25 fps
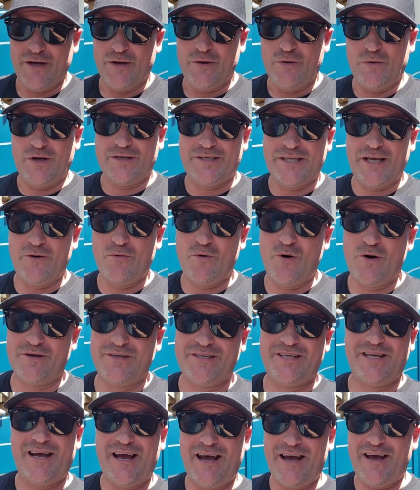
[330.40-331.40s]
Well, I tell you
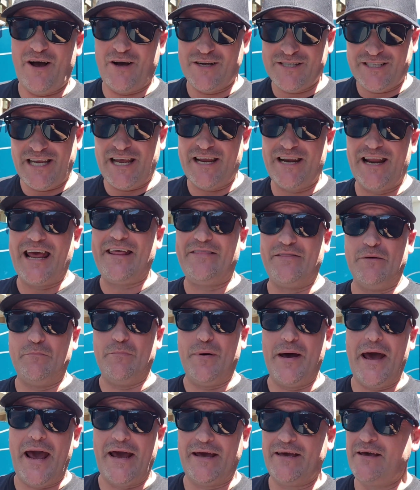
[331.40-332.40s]
what, I sat at the
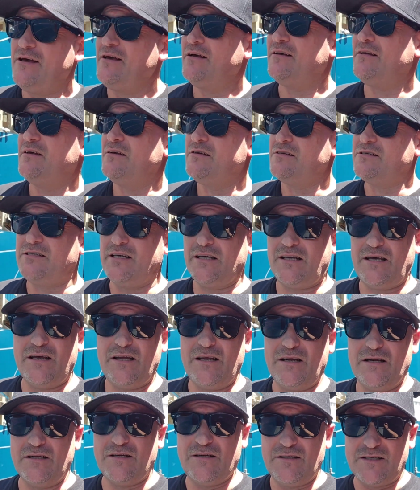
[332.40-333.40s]
back,
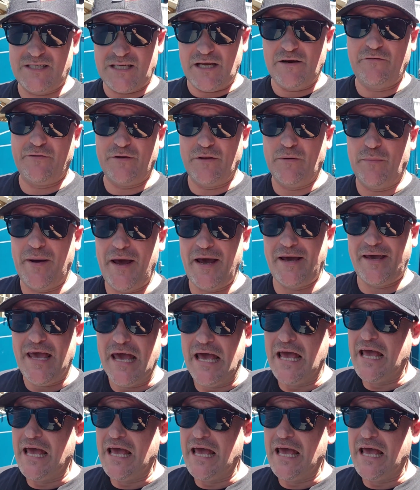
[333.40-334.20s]
second seat from the back,